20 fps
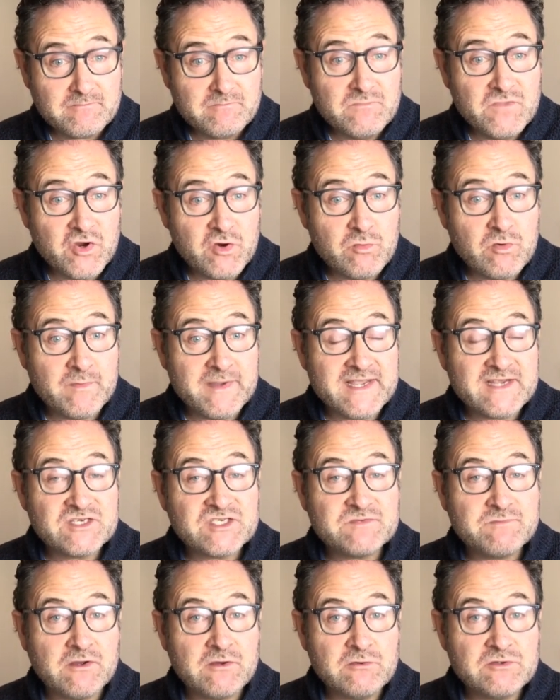who will be
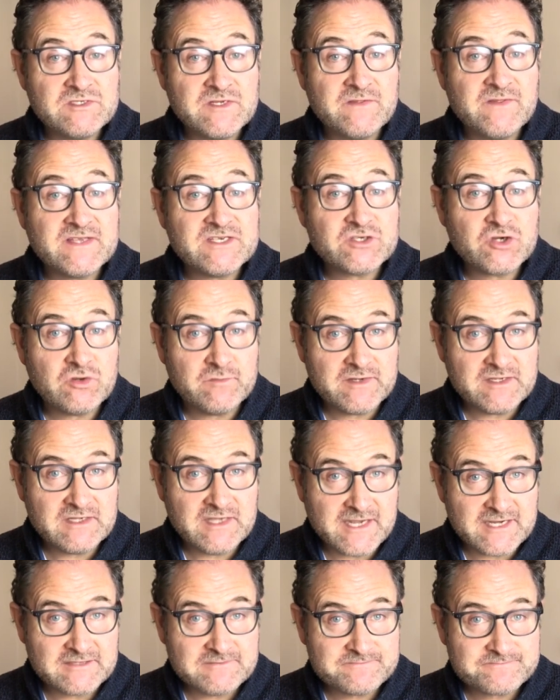exposed in this coming
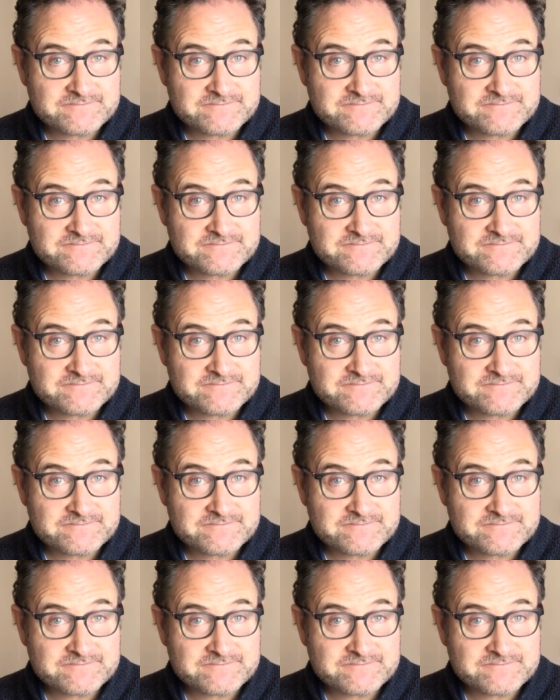year.